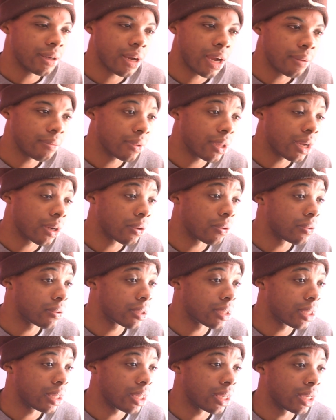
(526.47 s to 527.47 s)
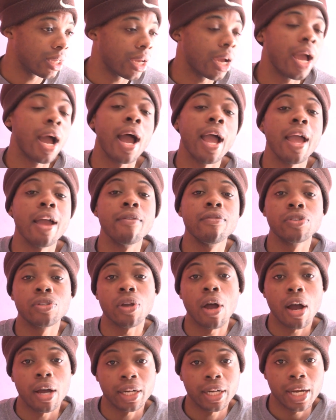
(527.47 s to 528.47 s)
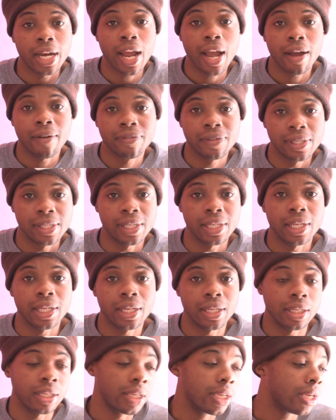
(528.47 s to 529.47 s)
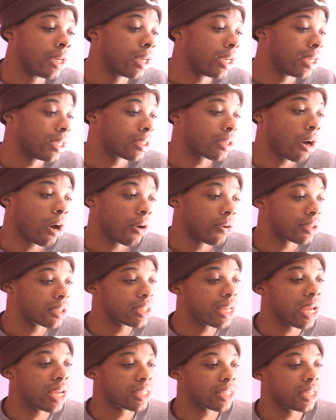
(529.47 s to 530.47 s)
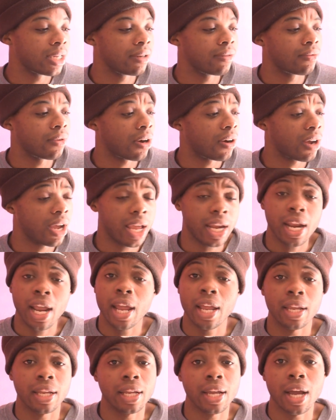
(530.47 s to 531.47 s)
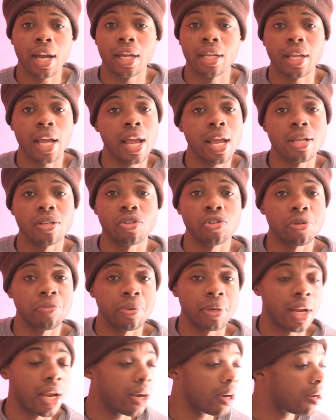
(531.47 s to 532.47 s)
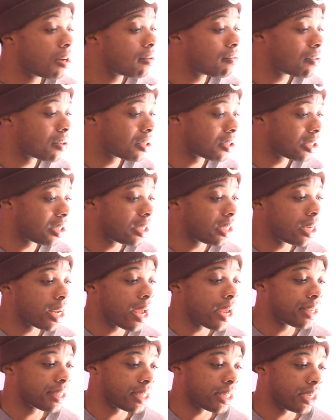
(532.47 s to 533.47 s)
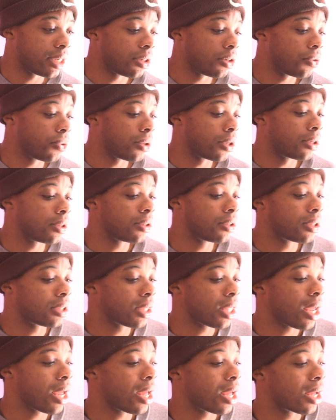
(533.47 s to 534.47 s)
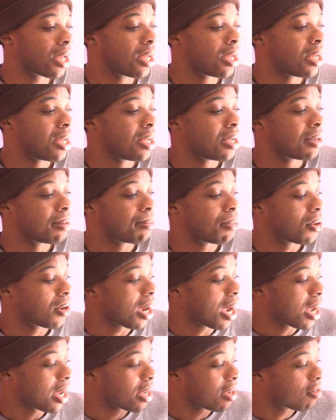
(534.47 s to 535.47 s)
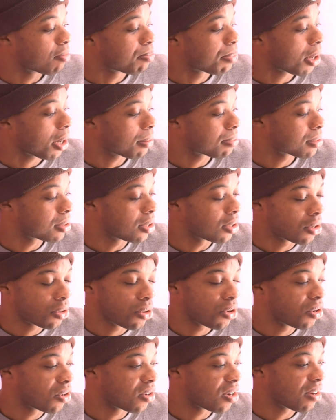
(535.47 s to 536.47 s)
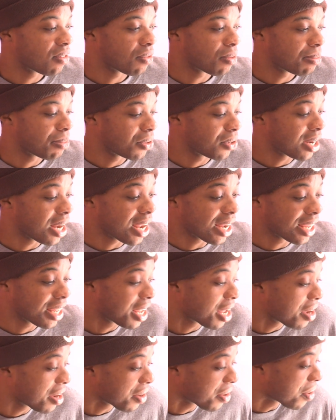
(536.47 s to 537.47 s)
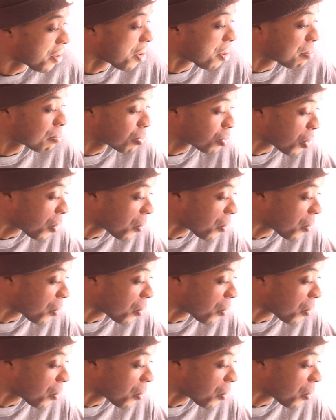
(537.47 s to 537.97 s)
I'm not gonna say every song that I've seen is always dancing involved. I ain't tripping. I love when she dancing and doing her thing. But I give props to the choreographer, bro, that comes